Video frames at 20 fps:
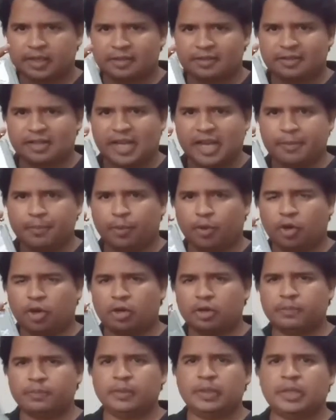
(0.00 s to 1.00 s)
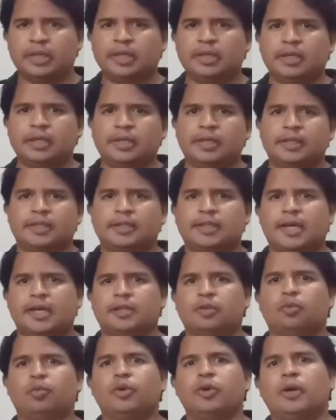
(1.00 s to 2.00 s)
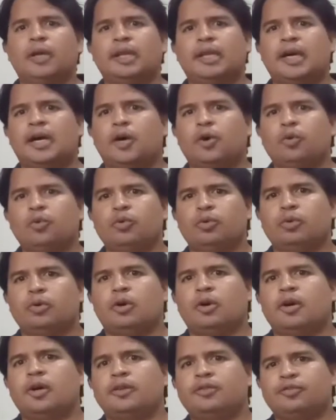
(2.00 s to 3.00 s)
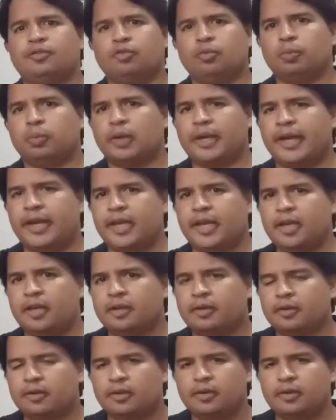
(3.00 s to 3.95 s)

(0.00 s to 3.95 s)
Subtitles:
slide button that will allow us to play